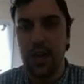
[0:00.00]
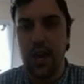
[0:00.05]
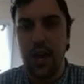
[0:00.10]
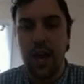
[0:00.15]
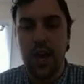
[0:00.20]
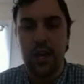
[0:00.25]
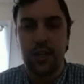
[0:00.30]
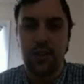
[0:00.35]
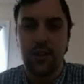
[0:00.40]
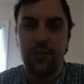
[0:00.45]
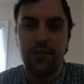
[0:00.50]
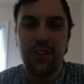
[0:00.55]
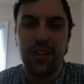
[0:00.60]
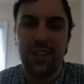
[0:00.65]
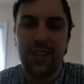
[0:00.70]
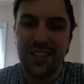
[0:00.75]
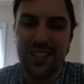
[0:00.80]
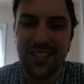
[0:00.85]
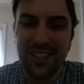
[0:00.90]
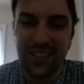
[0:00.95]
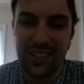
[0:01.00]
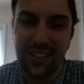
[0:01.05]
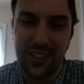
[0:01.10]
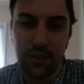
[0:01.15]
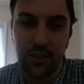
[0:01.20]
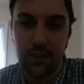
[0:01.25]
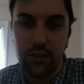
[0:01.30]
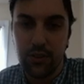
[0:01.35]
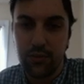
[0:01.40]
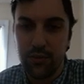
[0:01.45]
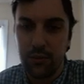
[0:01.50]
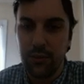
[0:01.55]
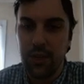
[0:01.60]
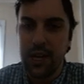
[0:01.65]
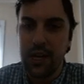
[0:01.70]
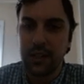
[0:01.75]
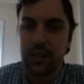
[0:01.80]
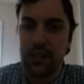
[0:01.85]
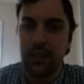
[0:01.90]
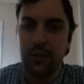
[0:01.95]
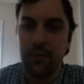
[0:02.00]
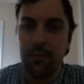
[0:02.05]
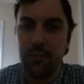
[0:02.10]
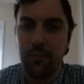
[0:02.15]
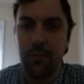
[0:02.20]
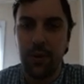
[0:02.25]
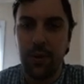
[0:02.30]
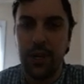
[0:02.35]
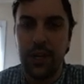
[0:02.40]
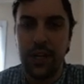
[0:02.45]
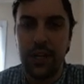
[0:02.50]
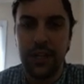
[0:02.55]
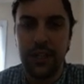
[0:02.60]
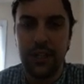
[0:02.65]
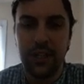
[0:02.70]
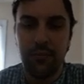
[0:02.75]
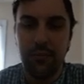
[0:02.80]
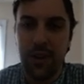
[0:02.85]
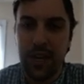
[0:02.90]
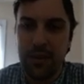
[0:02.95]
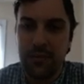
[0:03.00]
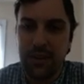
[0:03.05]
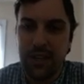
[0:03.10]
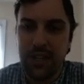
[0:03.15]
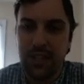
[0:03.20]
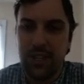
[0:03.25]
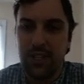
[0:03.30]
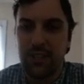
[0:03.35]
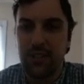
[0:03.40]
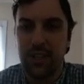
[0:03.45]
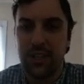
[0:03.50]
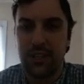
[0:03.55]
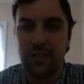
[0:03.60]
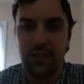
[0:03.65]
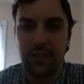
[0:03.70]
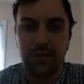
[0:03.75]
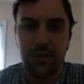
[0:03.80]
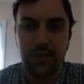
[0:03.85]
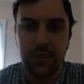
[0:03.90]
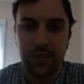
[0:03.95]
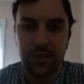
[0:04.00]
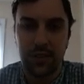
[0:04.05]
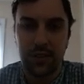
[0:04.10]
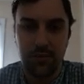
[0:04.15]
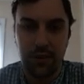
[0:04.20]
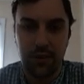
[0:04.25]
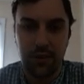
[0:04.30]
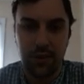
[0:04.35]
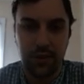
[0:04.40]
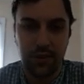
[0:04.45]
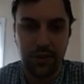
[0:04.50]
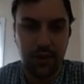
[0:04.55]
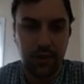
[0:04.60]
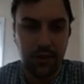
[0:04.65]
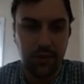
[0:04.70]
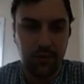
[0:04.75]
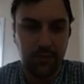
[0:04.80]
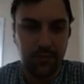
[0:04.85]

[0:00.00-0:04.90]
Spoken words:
So I feel like this is a little good for black, but maybe he just likes confusing his opponent. I don't know.